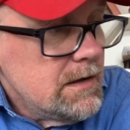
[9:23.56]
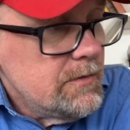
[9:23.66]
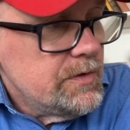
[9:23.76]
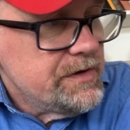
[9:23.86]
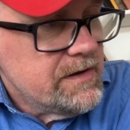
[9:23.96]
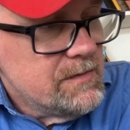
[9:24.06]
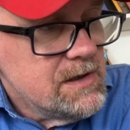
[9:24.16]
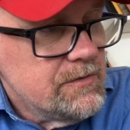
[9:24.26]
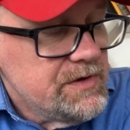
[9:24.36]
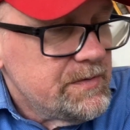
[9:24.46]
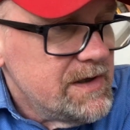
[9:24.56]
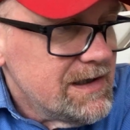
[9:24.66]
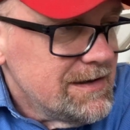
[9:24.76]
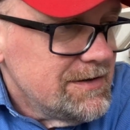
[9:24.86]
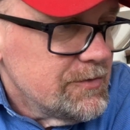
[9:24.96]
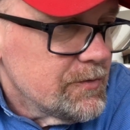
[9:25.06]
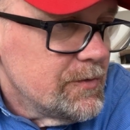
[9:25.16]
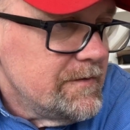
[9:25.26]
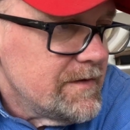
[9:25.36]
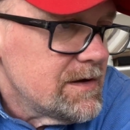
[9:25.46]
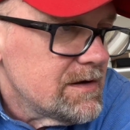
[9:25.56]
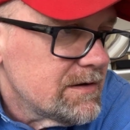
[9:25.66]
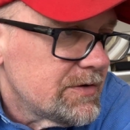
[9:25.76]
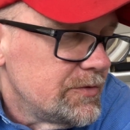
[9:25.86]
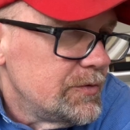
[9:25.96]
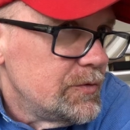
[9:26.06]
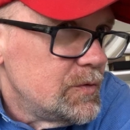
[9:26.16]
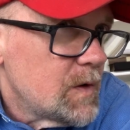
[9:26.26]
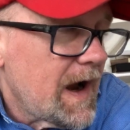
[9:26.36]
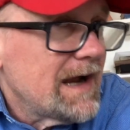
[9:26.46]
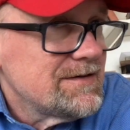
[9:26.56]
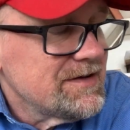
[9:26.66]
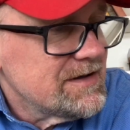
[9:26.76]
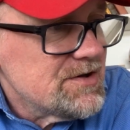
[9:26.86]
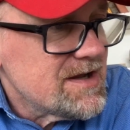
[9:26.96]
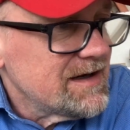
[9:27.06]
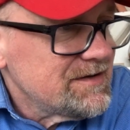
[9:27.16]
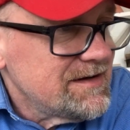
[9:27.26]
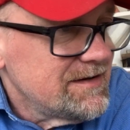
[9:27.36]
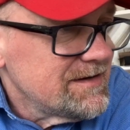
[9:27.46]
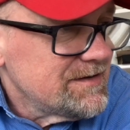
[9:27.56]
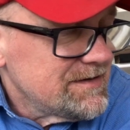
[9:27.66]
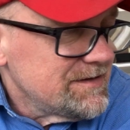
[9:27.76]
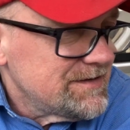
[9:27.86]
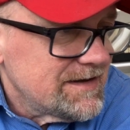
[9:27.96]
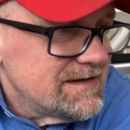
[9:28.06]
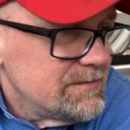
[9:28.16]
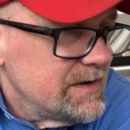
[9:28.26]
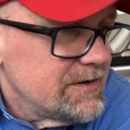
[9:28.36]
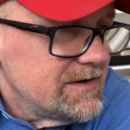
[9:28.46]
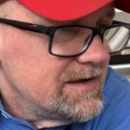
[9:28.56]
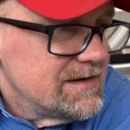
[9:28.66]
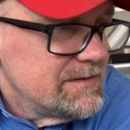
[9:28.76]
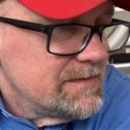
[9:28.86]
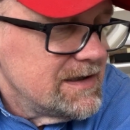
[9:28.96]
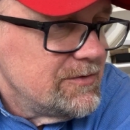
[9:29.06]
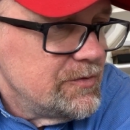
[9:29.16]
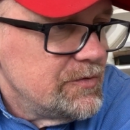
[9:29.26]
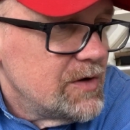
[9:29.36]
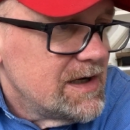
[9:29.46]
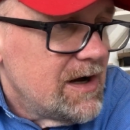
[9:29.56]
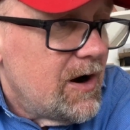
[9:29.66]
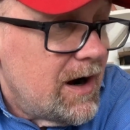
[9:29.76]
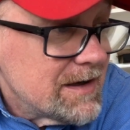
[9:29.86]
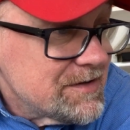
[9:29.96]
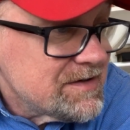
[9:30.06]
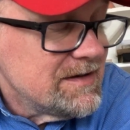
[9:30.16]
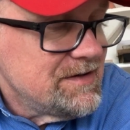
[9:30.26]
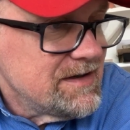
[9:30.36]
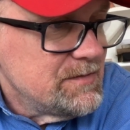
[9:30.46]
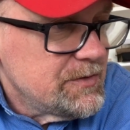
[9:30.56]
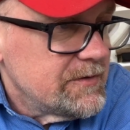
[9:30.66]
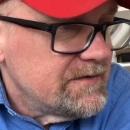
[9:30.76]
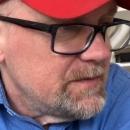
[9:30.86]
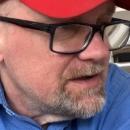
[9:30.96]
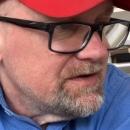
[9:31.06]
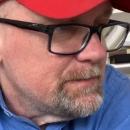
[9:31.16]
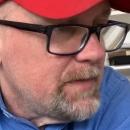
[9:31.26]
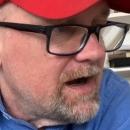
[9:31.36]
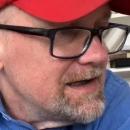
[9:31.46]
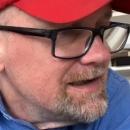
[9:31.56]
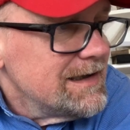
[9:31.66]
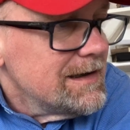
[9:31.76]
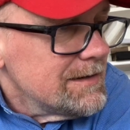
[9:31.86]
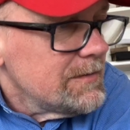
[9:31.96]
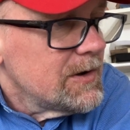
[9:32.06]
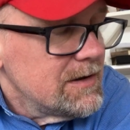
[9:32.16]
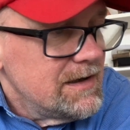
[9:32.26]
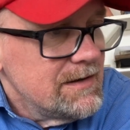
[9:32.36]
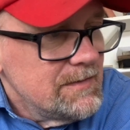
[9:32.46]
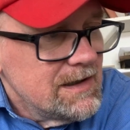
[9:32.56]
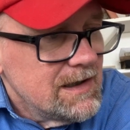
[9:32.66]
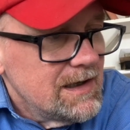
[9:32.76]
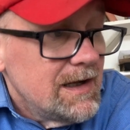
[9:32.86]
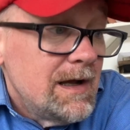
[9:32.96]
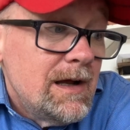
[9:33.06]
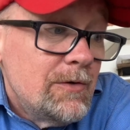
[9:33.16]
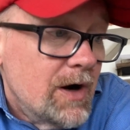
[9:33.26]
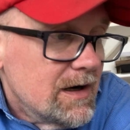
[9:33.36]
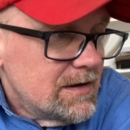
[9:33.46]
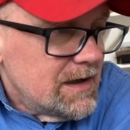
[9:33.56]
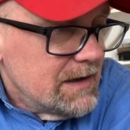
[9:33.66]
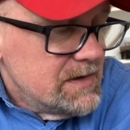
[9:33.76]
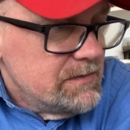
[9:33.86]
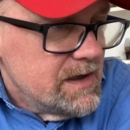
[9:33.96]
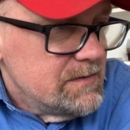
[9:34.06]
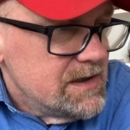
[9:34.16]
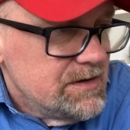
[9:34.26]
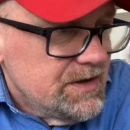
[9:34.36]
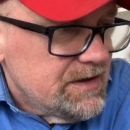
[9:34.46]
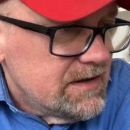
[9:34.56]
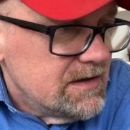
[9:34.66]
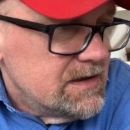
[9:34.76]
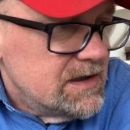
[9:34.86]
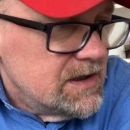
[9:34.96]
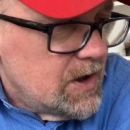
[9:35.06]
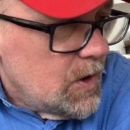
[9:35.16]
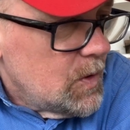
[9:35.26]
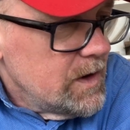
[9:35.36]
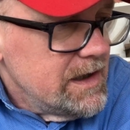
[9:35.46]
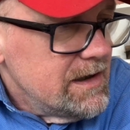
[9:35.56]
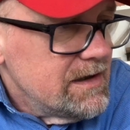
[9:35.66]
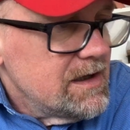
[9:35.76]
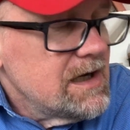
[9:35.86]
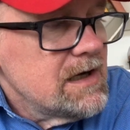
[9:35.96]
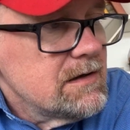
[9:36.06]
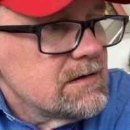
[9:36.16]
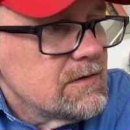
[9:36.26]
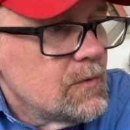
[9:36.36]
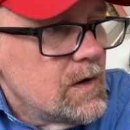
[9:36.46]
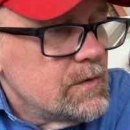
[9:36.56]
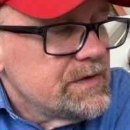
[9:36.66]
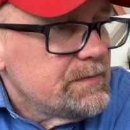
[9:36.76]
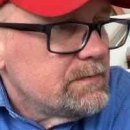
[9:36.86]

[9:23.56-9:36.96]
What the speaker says: was Dmitri speaking to Grunwald, who had such nasty things to say about him and who honestly seems to have been spying on him? Well, I mean, maybe he just didn't know any of that, what was